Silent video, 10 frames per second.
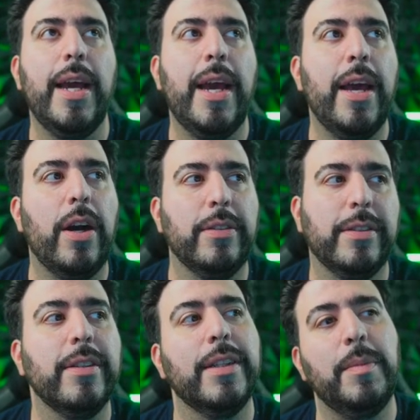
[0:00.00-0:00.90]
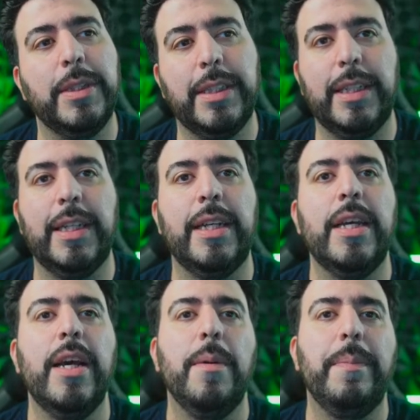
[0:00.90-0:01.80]
and are still limited in
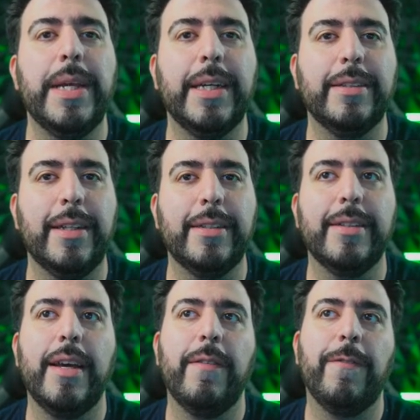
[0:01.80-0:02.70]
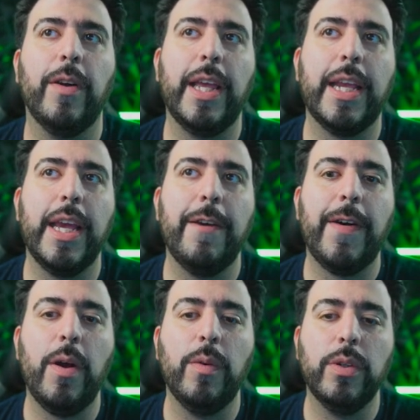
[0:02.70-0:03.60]
because like i said for like if
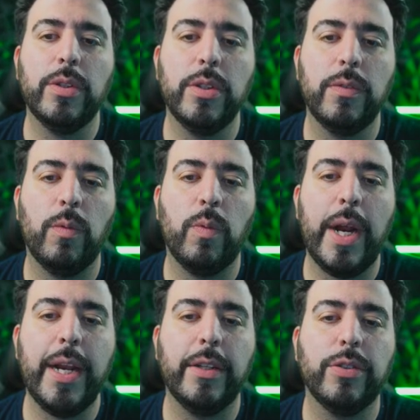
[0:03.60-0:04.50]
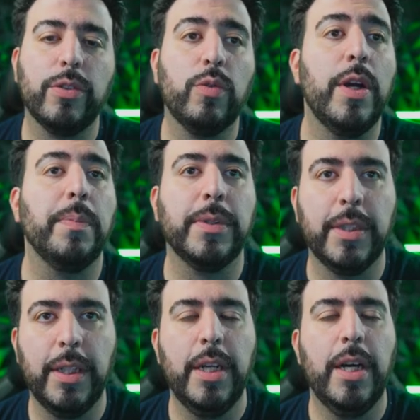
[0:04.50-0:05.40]
i were to write a script
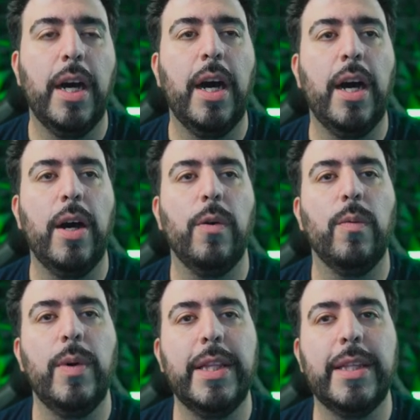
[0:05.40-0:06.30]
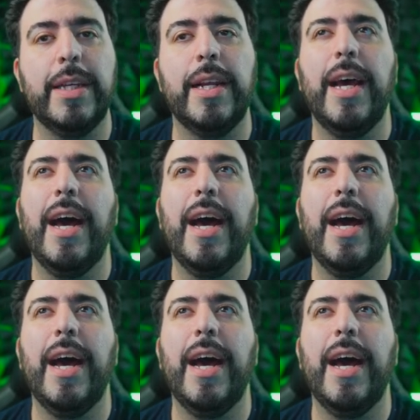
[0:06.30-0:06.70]
uh, with it